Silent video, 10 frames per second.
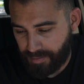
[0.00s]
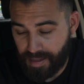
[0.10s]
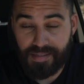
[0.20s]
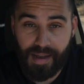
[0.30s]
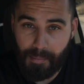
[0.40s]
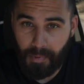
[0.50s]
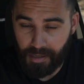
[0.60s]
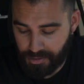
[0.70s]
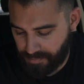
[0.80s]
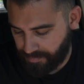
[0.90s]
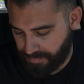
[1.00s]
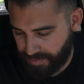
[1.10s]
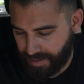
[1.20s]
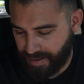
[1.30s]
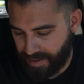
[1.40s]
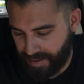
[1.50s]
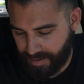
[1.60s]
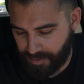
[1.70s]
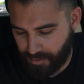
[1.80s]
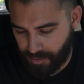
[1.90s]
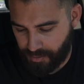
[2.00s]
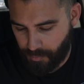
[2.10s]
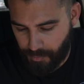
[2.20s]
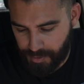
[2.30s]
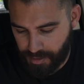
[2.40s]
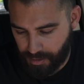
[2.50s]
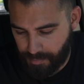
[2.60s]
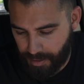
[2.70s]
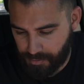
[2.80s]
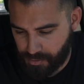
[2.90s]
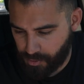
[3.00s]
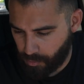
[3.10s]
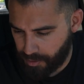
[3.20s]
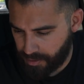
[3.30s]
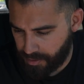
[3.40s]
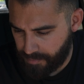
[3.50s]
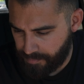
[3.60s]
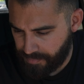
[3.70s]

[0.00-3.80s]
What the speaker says: That's not much. And when we talk about torque,